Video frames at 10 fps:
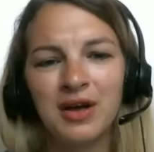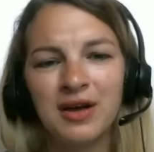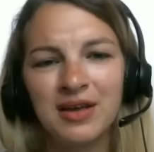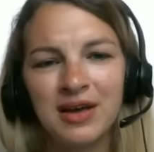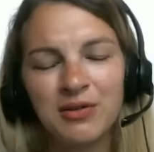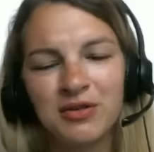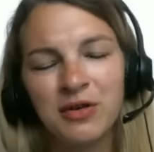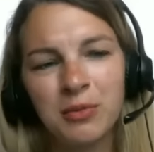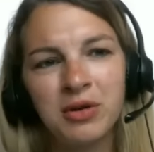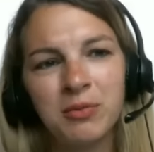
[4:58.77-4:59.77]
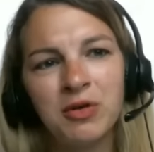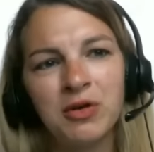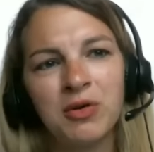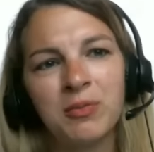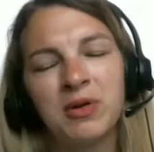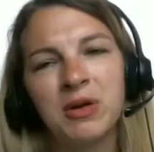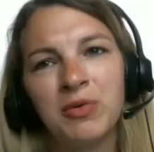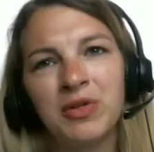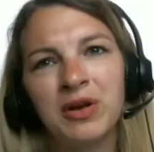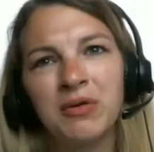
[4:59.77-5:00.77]
Yeah, there were so many, people
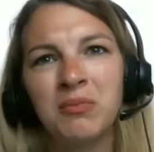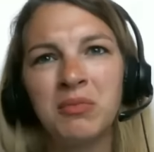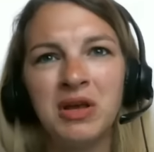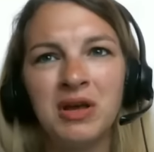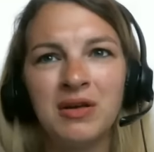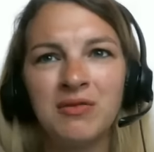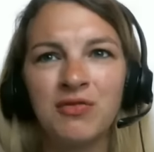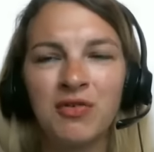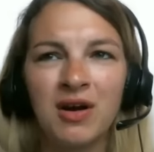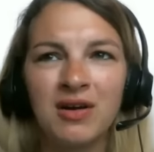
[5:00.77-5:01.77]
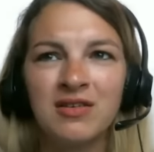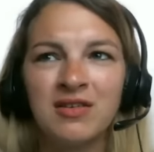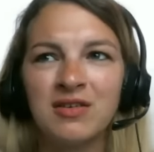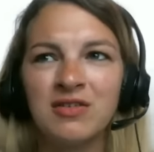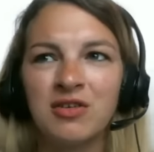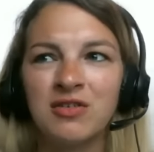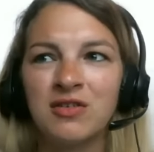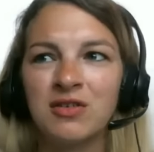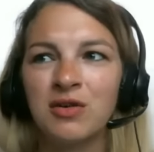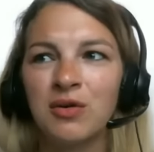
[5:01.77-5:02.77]
that I would meet and friends and
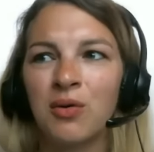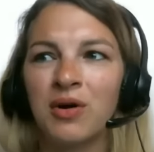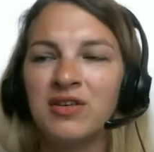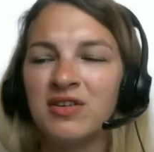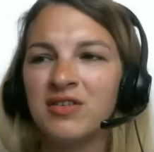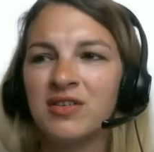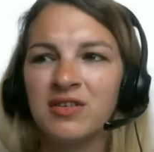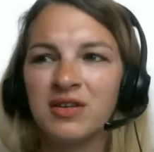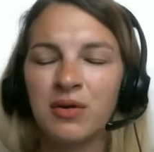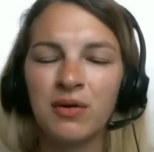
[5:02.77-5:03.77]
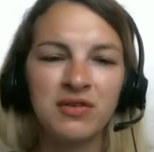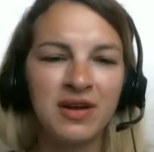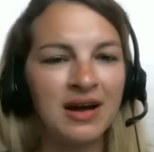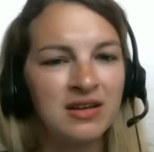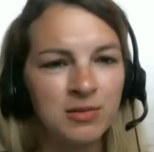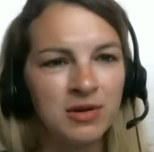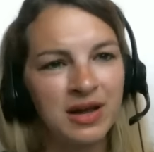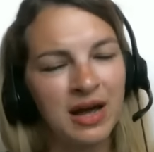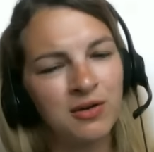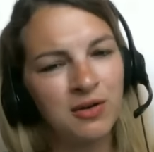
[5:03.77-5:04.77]
just, acquaintances, and they would always ask me like,
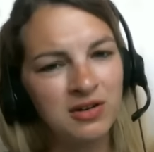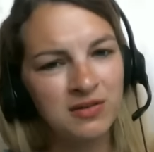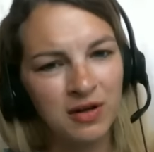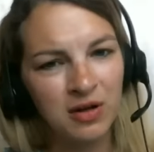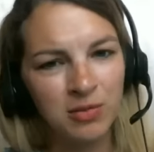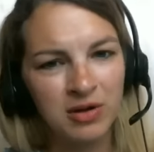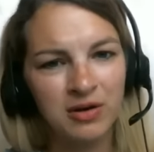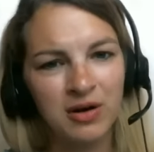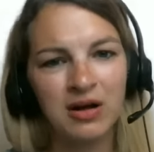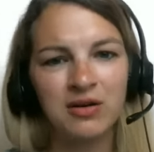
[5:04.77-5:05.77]
how do I develop it, or how do